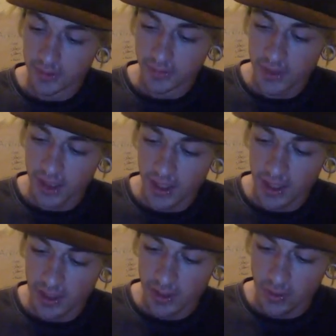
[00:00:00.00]
To get
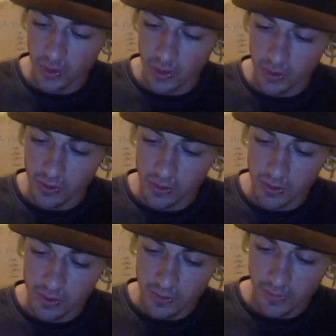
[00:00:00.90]
this oil
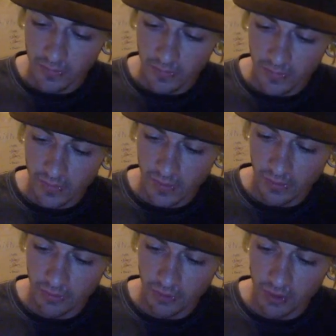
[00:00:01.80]

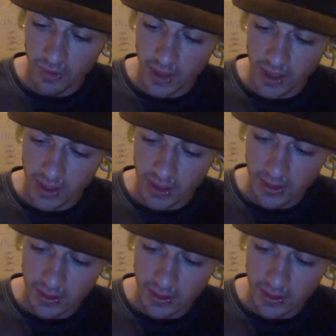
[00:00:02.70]
from here